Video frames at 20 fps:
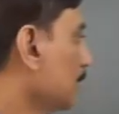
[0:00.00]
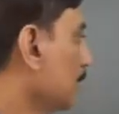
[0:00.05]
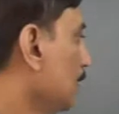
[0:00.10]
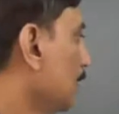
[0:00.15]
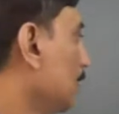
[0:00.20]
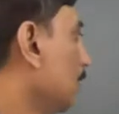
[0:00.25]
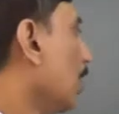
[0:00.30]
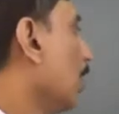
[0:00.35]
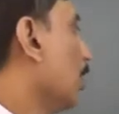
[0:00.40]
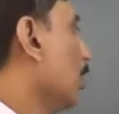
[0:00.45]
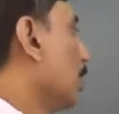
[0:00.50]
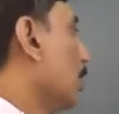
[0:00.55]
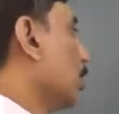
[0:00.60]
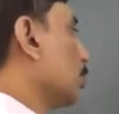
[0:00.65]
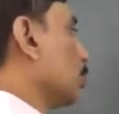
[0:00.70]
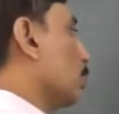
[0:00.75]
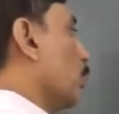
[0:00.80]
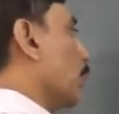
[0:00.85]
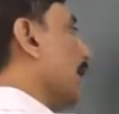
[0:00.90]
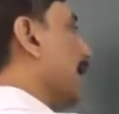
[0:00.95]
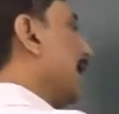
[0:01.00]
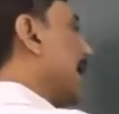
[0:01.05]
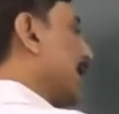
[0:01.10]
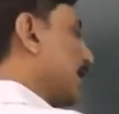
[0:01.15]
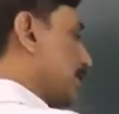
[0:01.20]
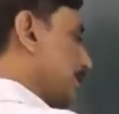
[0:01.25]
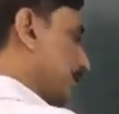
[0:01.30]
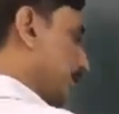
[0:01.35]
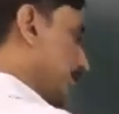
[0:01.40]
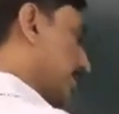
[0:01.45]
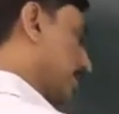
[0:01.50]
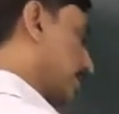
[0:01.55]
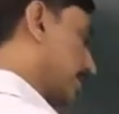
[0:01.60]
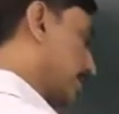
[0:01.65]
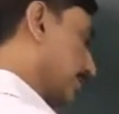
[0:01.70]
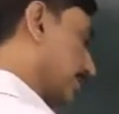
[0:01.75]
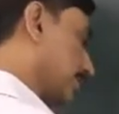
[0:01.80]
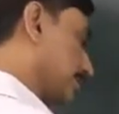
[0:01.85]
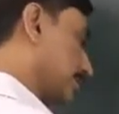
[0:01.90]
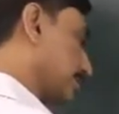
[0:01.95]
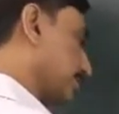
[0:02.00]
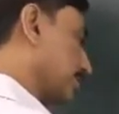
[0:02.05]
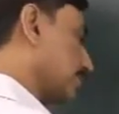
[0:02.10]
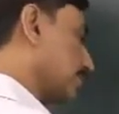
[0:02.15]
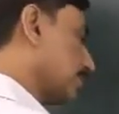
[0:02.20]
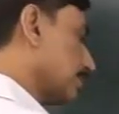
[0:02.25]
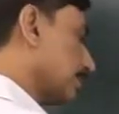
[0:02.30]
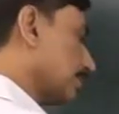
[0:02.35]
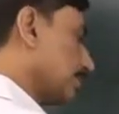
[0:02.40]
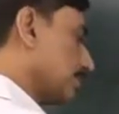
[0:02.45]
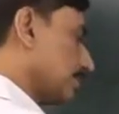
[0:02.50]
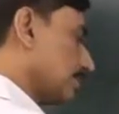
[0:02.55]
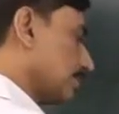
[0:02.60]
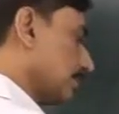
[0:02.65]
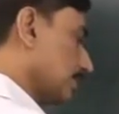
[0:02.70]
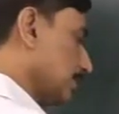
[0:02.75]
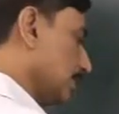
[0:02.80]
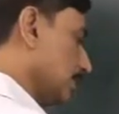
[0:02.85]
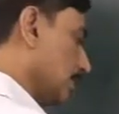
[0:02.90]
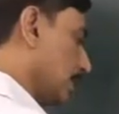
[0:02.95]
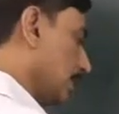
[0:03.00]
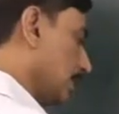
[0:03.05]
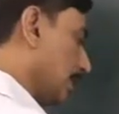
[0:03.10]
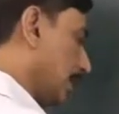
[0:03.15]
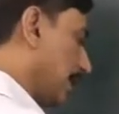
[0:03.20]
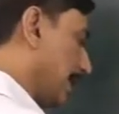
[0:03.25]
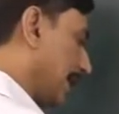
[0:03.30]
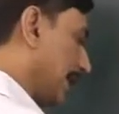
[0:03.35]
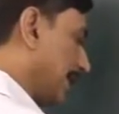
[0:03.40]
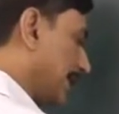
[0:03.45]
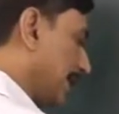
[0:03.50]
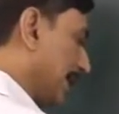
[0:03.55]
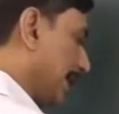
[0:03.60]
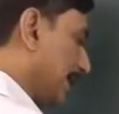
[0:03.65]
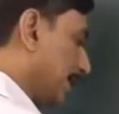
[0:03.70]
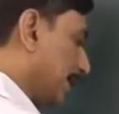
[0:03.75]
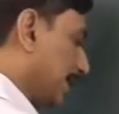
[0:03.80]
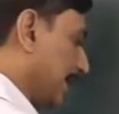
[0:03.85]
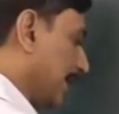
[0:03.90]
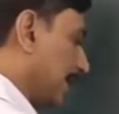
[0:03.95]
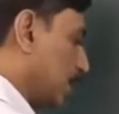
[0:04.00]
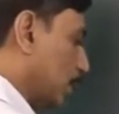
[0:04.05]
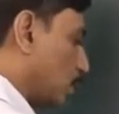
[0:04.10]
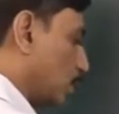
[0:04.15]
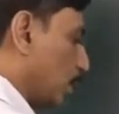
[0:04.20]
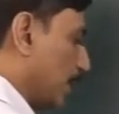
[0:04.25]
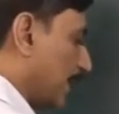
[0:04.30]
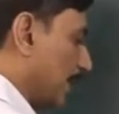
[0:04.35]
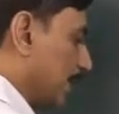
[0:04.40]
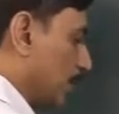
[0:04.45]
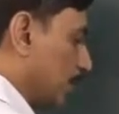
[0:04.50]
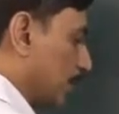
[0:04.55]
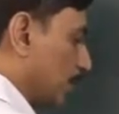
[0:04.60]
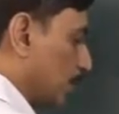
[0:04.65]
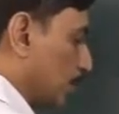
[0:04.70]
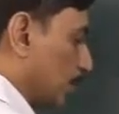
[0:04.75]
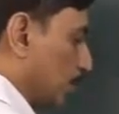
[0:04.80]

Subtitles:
Now along the y-axis, I write sy is equal to